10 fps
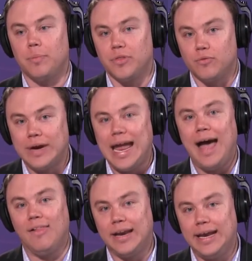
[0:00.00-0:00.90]
But the
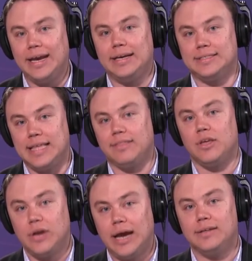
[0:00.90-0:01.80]
reality is that the
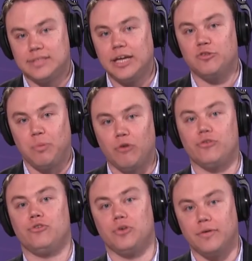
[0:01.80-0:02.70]
United States
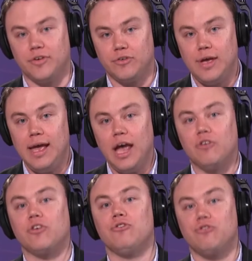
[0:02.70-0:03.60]
Postal Service has
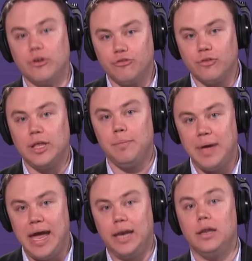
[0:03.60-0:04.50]
consistently
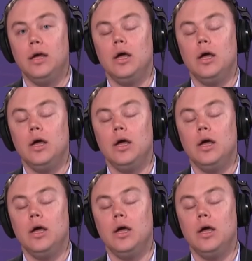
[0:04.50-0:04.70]
been